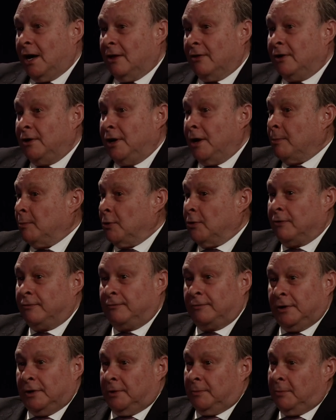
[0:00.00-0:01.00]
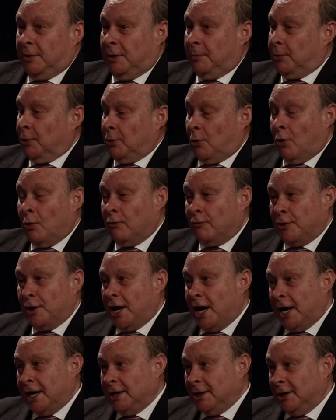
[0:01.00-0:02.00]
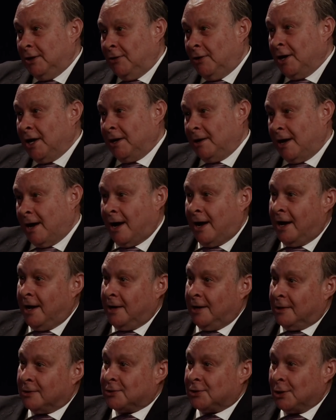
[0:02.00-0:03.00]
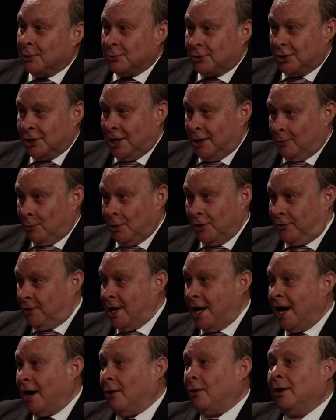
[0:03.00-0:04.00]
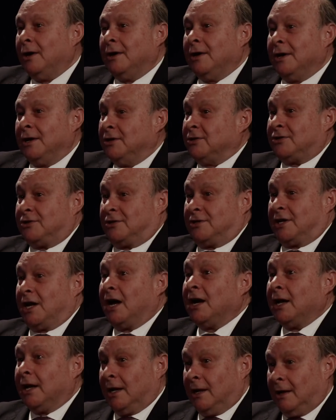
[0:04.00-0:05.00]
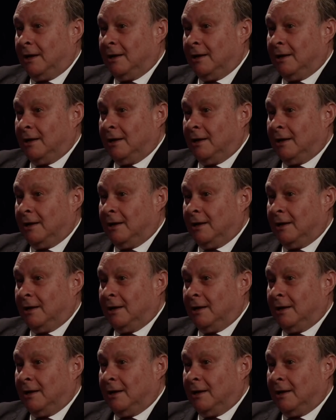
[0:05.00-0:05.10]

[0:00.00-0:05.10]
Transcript: The number of people over ninety that I associate with now is stunning.